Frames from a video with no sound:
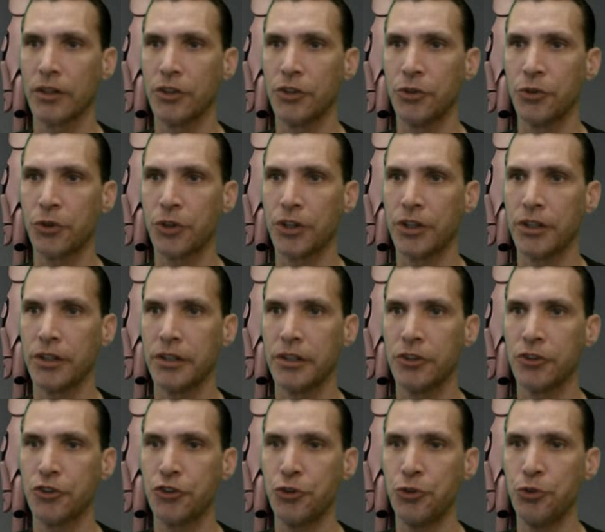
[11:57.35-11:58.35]
You can
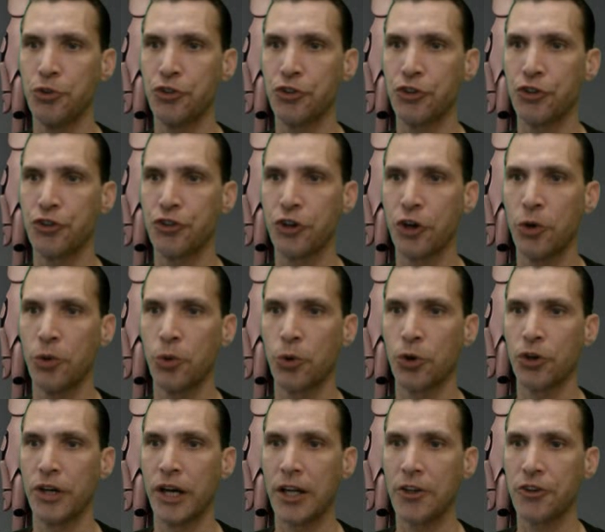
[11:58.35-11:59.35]
choose to show
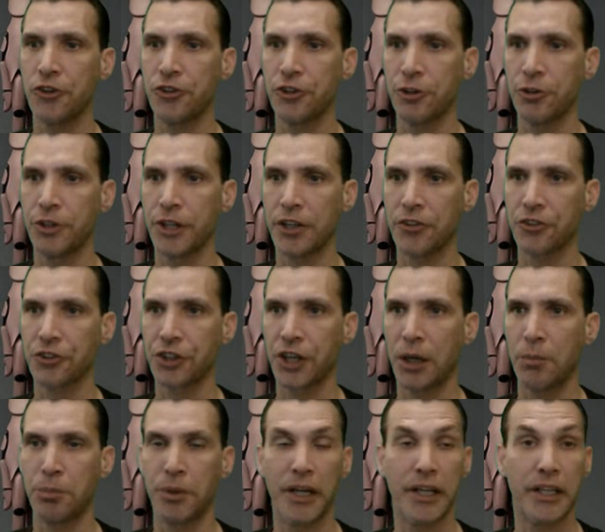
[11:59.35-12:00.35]
or not show desktop